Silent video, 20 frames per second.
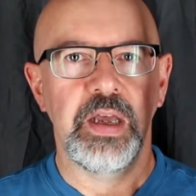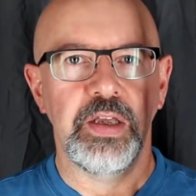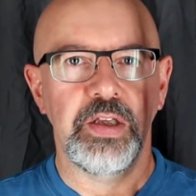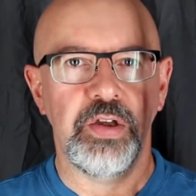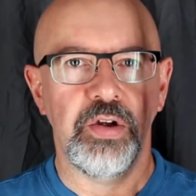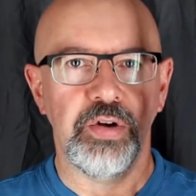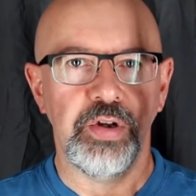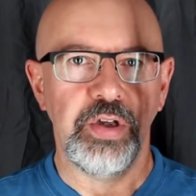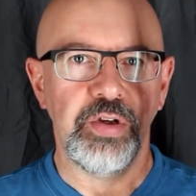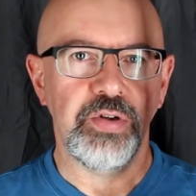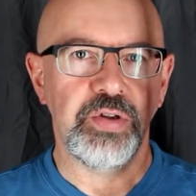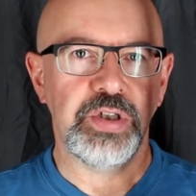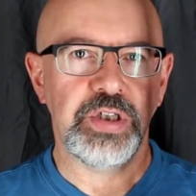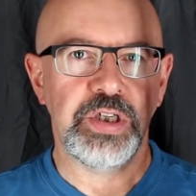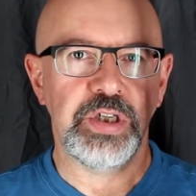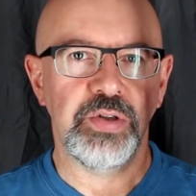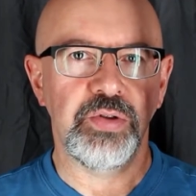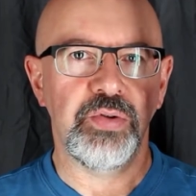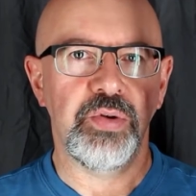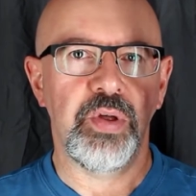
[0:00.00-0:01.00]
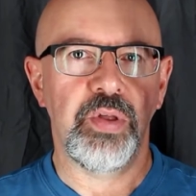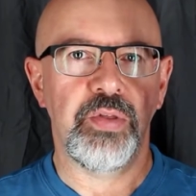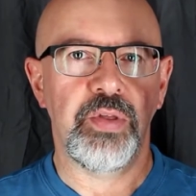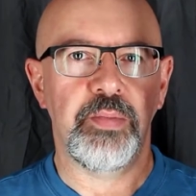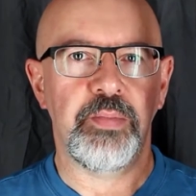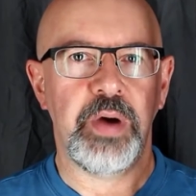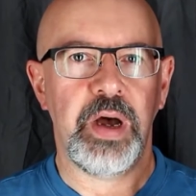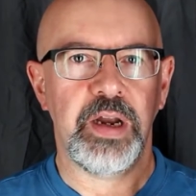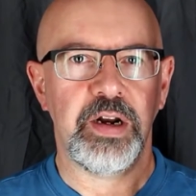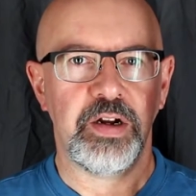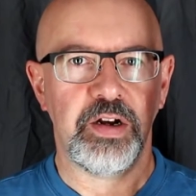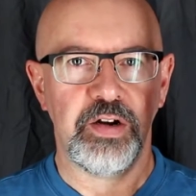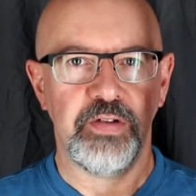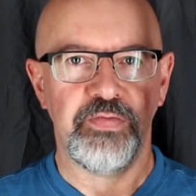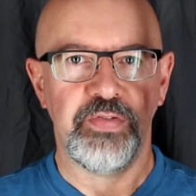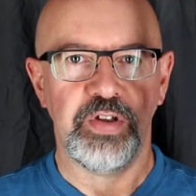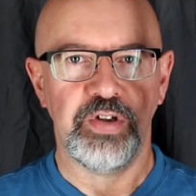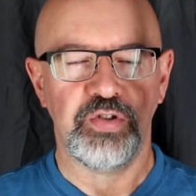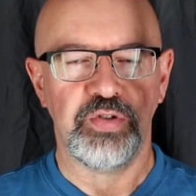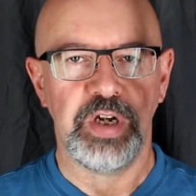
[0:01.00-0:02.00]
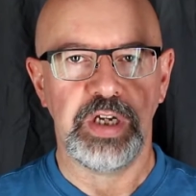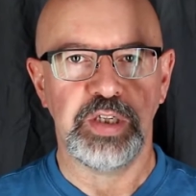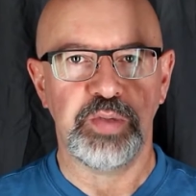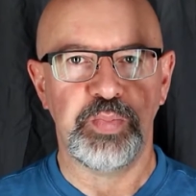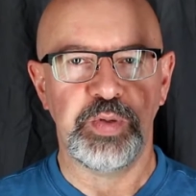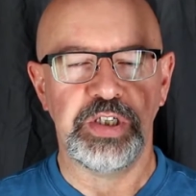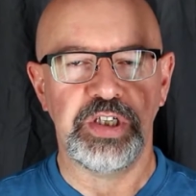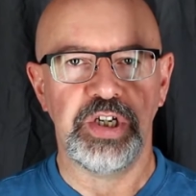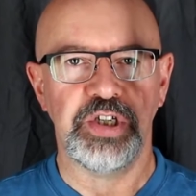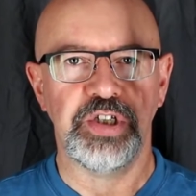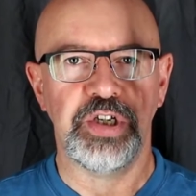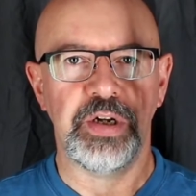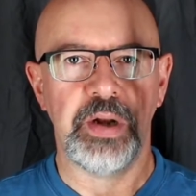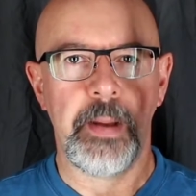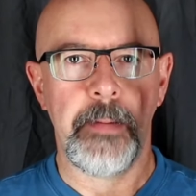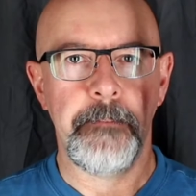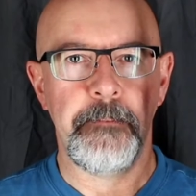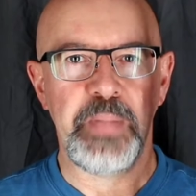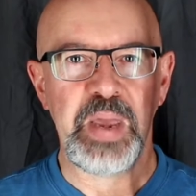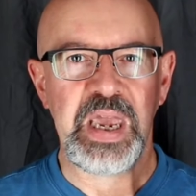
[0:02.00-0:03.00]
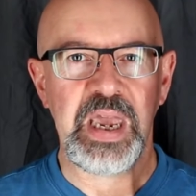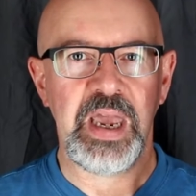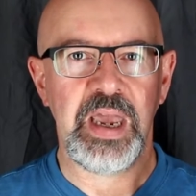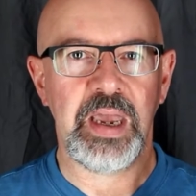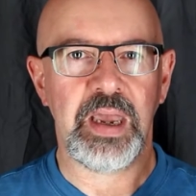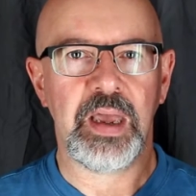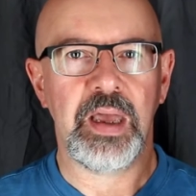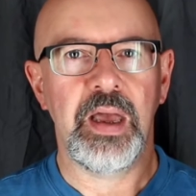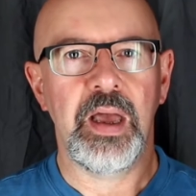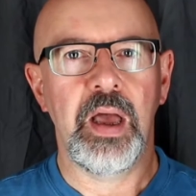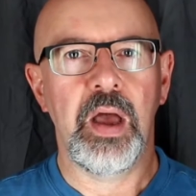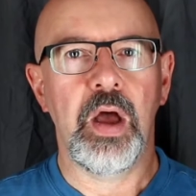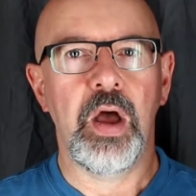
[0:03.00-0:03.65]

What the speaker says: you're used to the moniker for the transposition being